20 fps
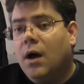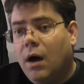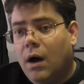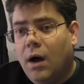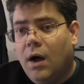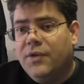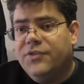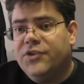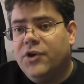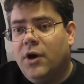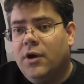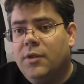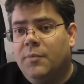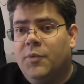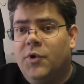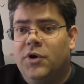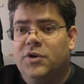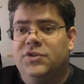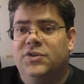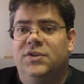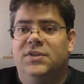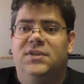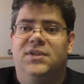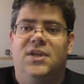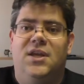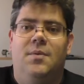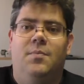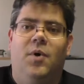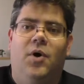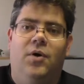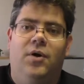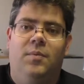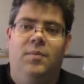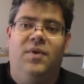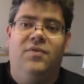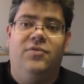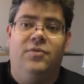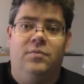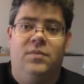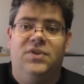odds are the person T-boning me
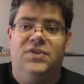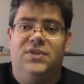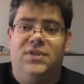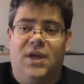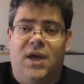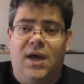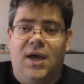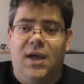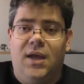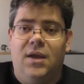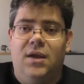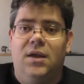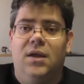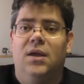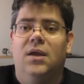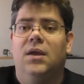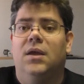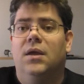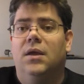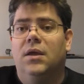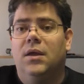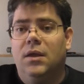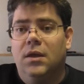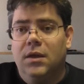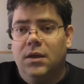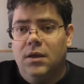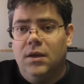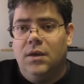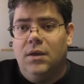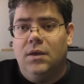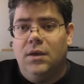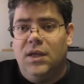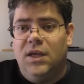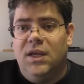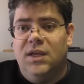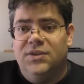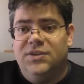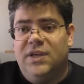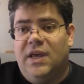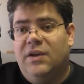from the side
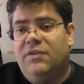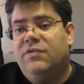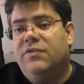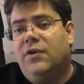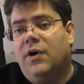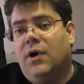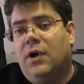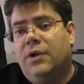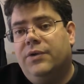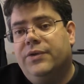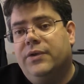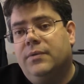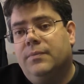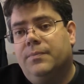is at fault.